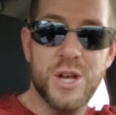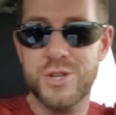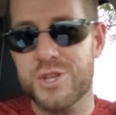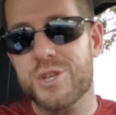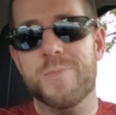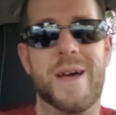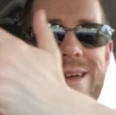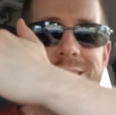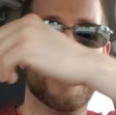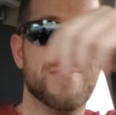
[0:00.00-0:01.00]

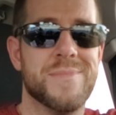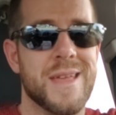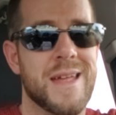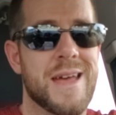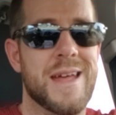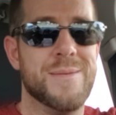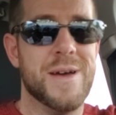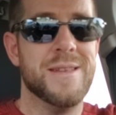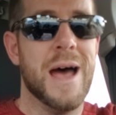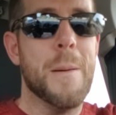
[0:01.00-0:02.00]
Smack. And he
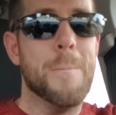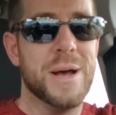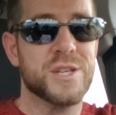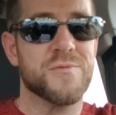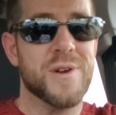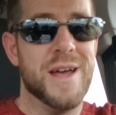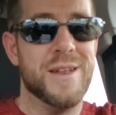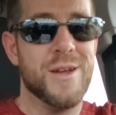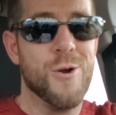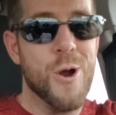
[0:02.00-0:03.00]
meant not best
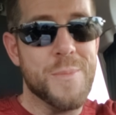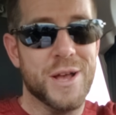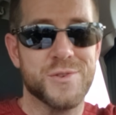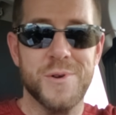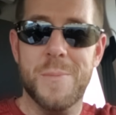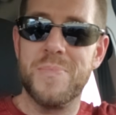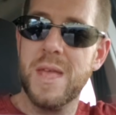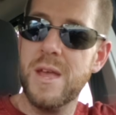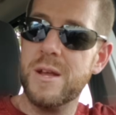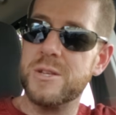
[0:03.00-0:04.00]
friend, her best friend.
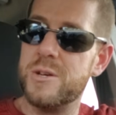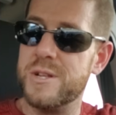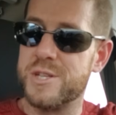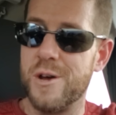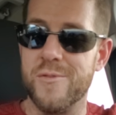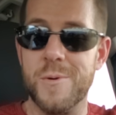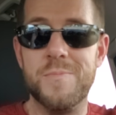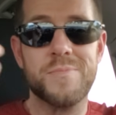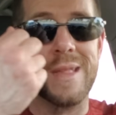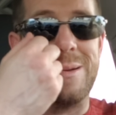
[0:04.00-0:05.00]
Dude, it's over.
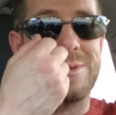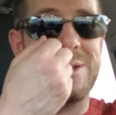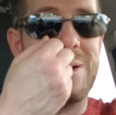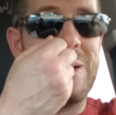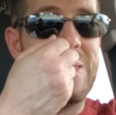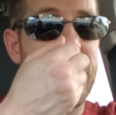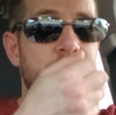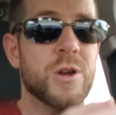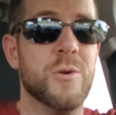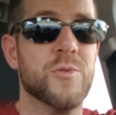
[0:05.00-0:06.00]
I'm sorry that
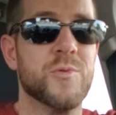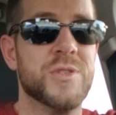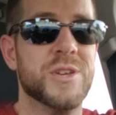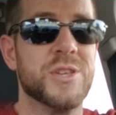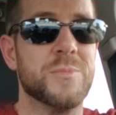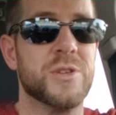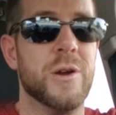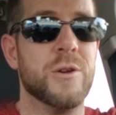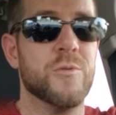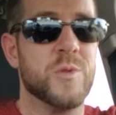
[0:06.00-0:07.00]
you're going through this. I'm
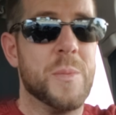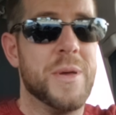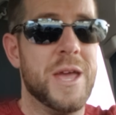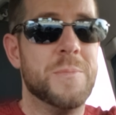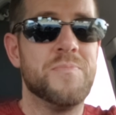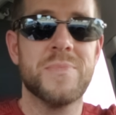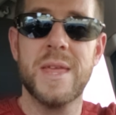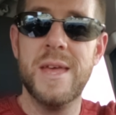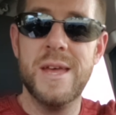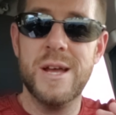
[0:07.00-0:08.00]
sorry going through the pain.
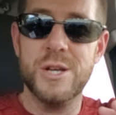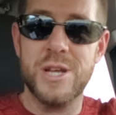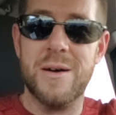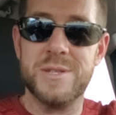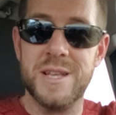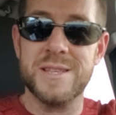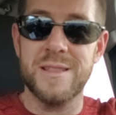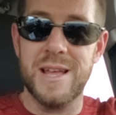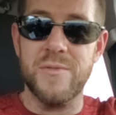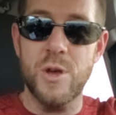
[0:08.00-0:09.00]
She obviously
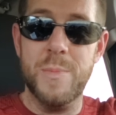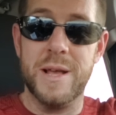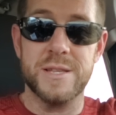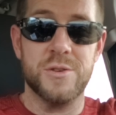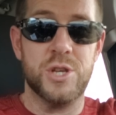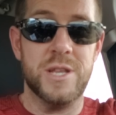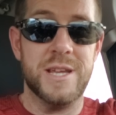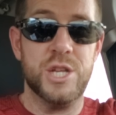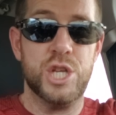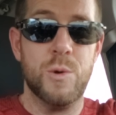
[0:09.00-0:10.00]
doesn't love you because if she
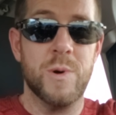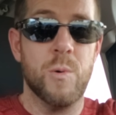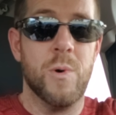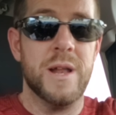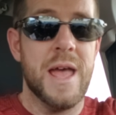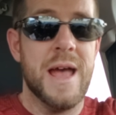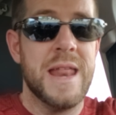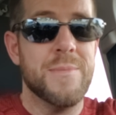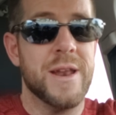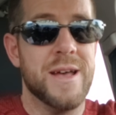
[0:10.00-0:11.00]
did, she wouldn't want
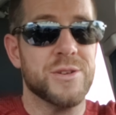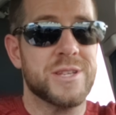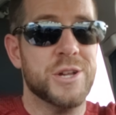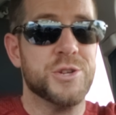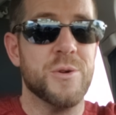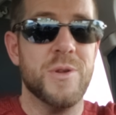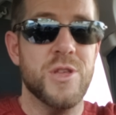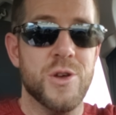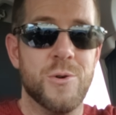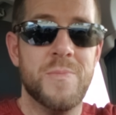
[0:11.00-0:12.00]
anybody else touching her but
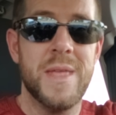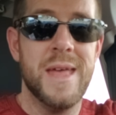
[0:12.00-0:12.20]
you.